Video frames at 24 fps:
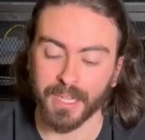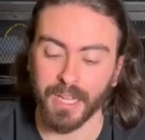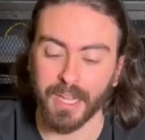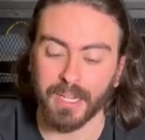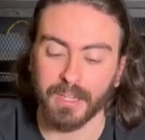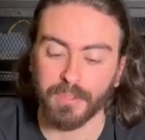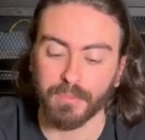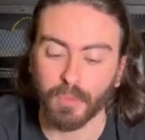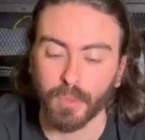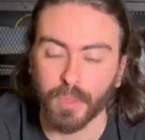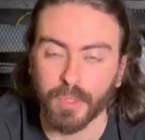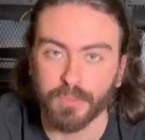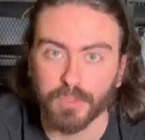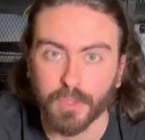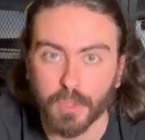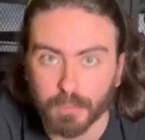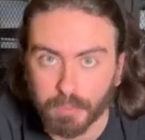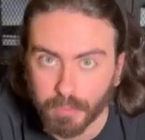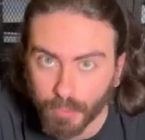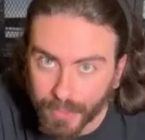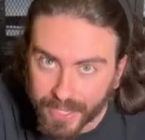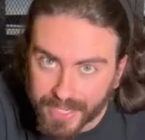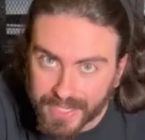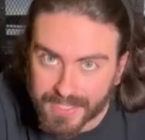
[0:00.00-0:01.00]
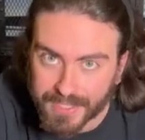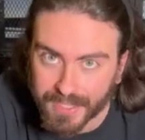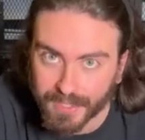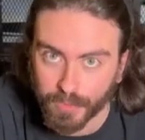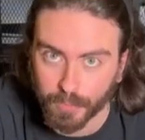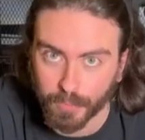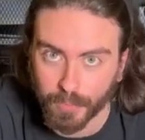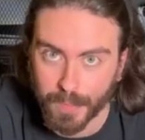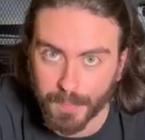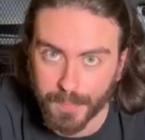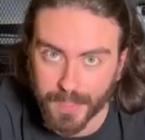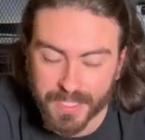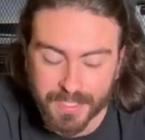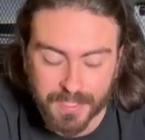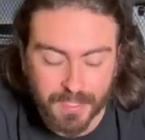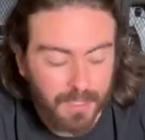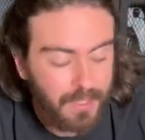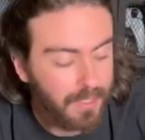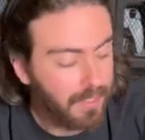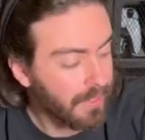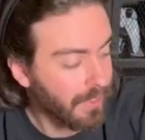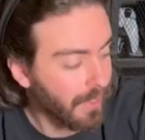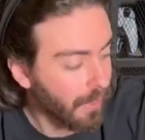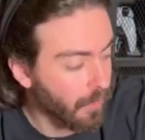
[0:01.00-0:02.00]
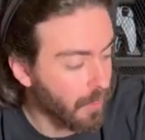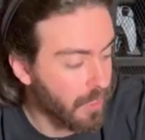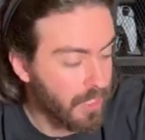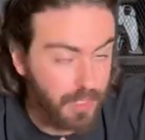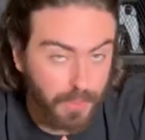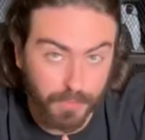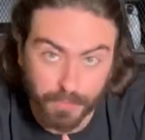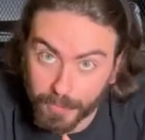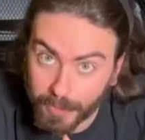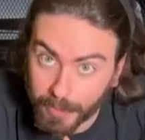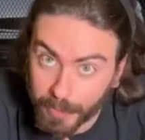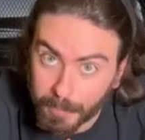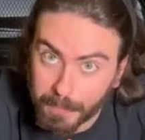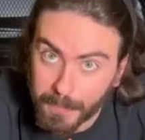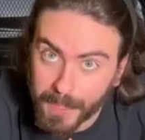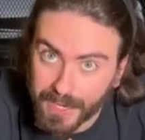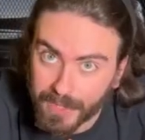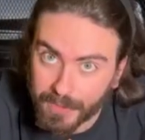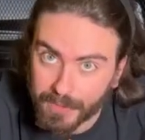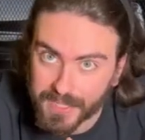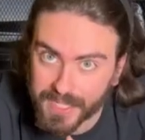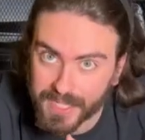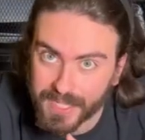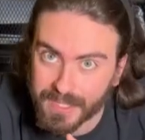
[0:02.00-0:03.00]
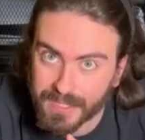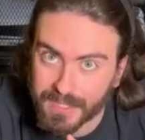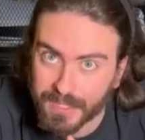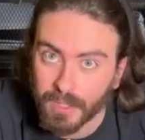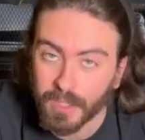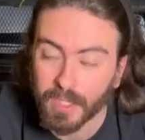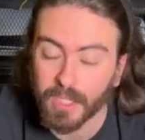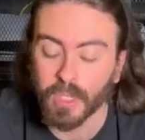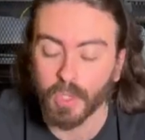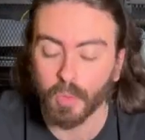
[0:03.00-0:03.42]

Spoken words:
And if one of you breaks that agreement, there are severe penalties.